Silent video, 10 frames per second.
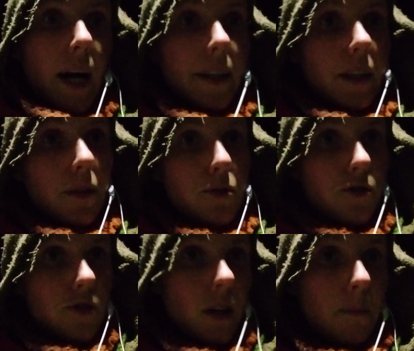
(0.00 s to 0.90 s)
And there
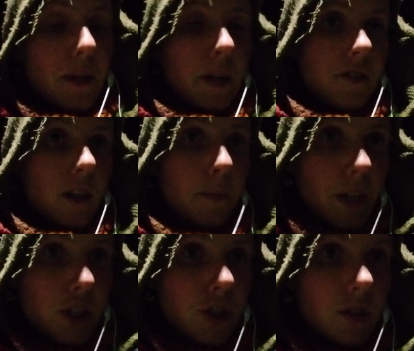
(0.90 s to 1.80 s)
was a big
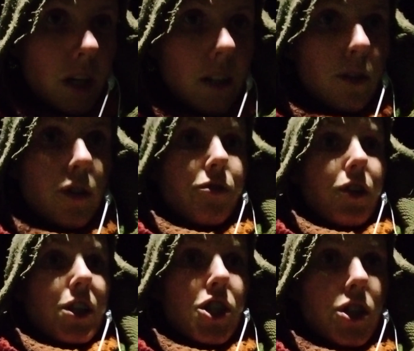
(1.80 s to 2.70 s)
celebration, a lot of
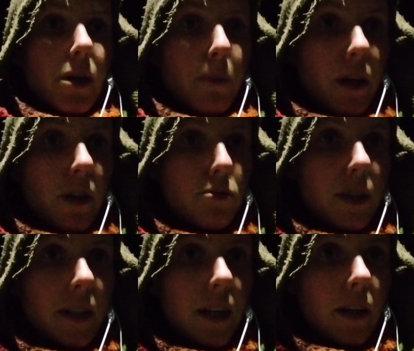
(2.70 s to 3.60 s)
Krishna monks
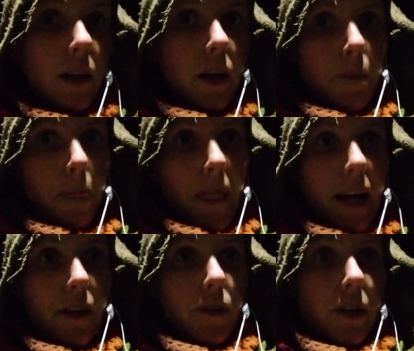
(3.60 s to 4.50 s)
were there.
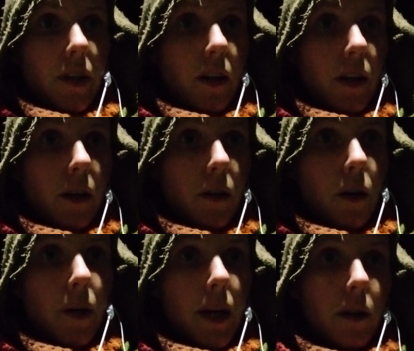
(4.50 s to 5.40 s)
And
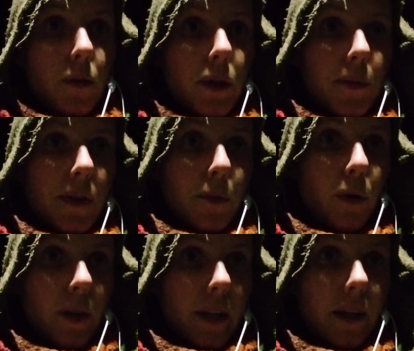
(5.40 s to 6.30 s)
while we were
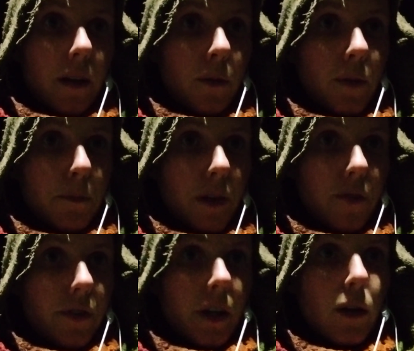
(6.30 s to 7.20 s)
walking with my
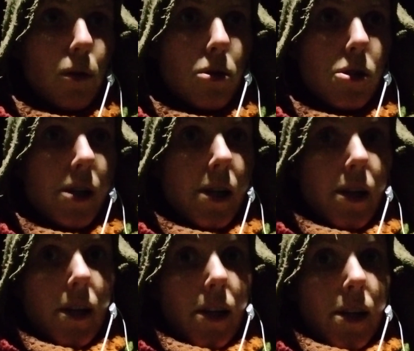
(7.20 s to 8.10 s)
friend Luke,
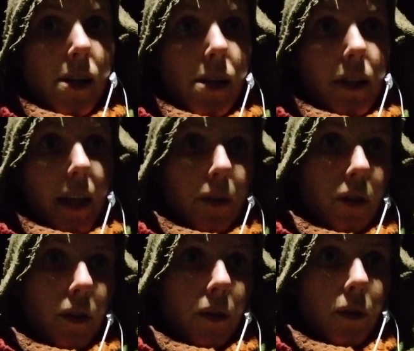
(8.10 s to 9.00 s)

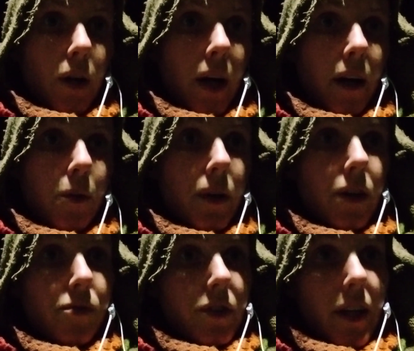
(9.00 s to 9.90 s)
then
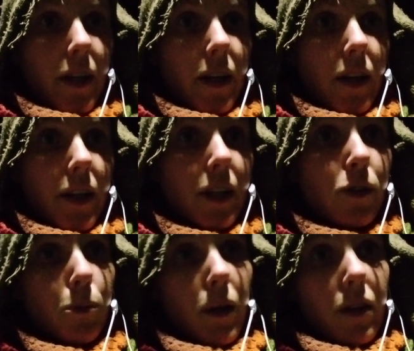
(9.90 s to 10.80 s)
one of the
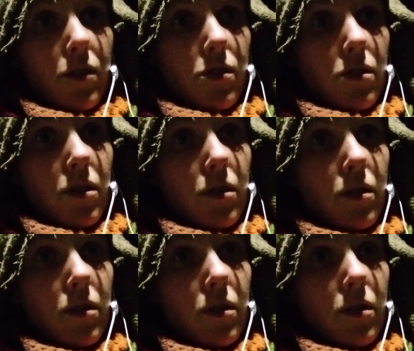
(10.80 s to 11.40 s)
Hindu monks